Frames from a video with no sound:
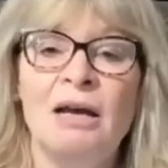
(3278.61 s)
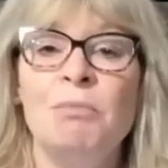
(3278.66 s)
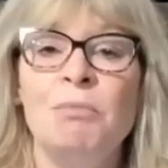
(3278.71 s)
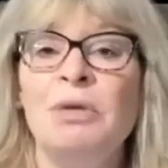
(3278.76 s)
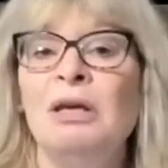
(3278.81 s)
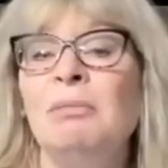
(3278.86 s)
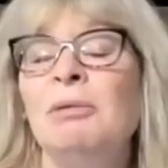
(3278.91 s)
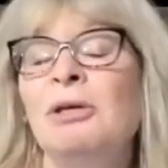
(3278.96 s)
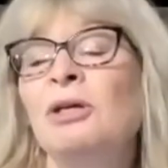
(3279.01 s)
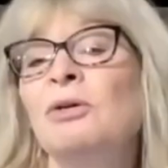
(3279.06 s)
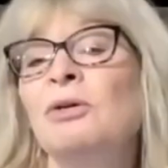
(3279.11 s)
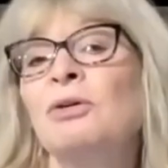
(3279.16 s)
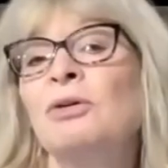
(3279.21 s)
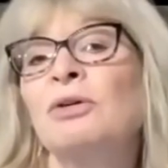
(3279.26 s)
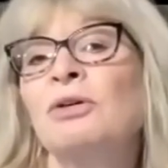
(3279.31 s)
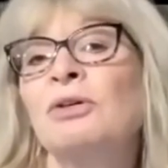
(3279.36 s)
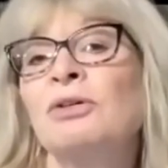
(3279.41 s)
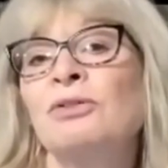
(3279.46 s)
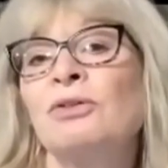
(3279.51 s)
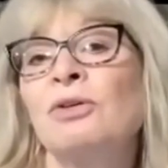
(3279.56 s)
Maybe
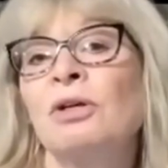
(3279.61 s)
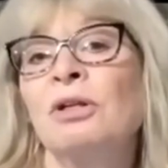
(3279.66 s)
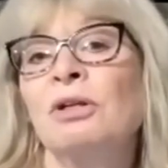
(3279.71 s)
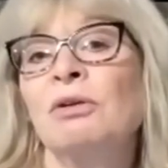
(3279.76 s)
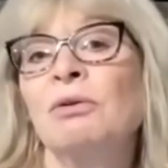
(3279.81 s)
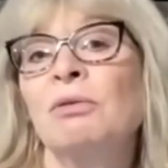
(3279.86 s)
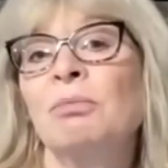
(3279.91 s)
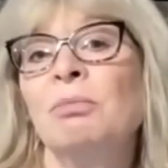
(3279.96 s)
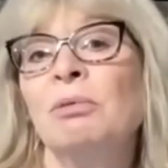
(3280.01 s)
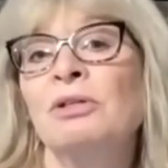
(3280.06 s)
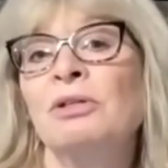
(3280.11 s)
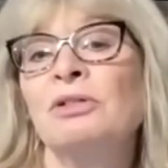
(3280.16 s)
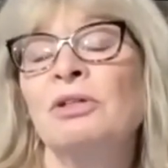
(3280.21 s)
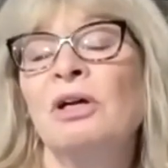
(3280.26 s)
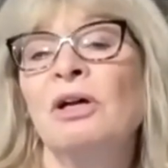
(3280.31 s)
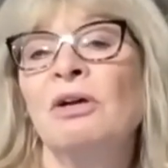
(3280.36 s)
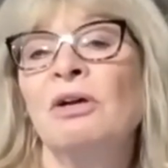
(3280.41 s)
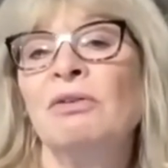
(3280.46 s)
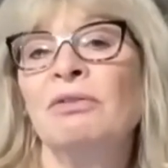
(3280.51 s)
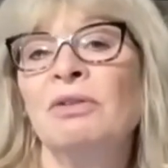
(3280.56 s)
you're struggling with mental
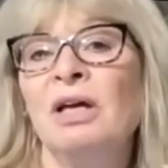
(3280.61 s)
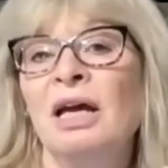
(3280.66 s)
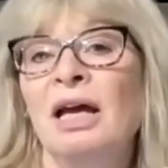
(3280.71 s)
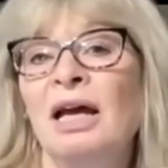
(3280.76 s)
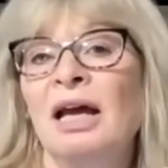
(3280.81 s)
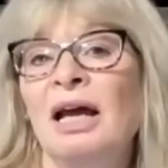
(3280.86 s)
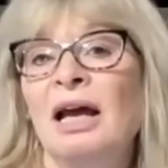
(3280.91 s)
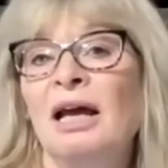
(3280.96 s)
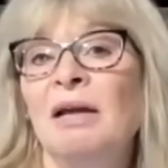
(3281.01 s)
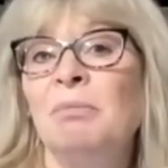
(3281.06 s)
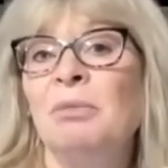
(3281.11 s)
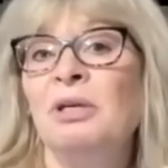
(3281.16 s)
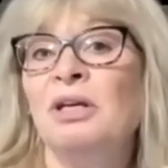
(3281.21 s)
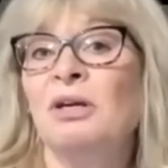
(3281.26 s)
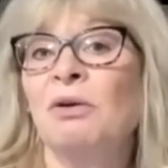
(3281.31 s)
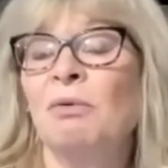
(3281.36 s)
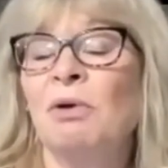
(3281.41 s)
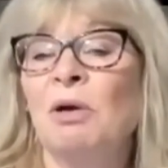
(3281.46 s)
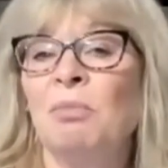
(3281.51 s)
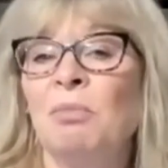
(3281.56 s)
health and
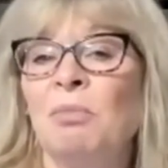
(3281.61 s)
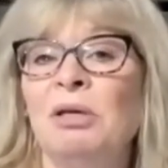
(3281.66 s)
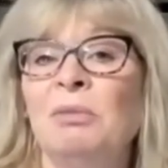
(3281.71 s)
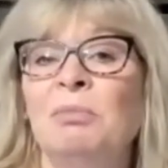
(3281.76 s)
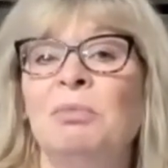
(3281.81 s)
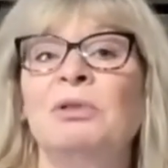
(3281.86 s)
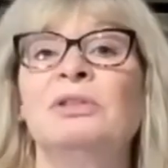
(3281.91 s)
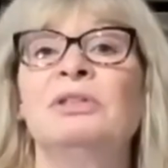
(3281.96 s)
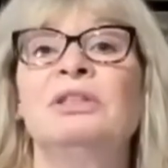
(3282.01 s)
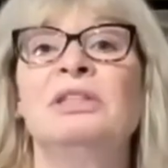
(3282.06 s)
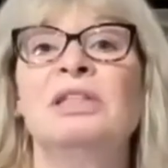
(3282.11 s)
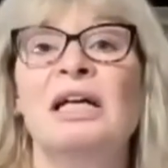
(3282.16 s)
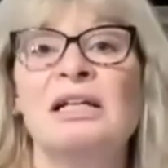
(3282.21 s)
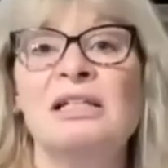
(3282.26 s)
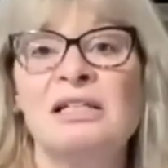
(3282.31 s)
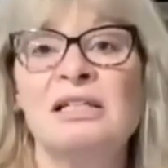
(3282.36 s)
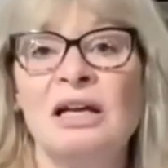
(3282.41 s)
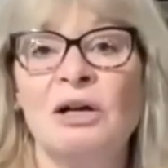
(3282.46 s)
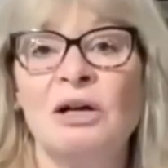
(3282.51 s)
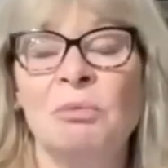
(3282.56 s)
being around people
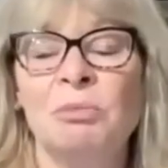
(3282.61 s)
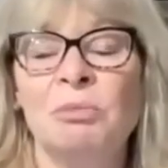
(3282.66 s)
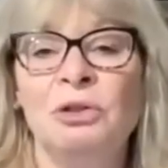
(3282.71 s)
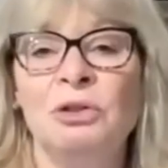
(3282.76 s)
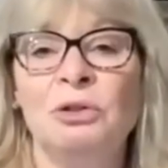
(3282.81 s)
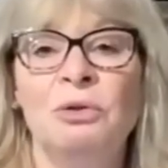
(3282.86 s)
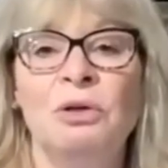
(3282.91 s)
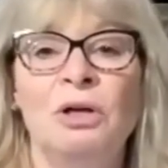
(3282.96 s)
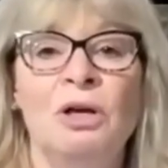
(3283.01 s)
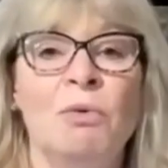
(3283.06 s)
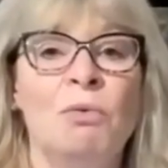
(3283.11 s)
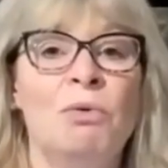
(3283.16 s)
does help you.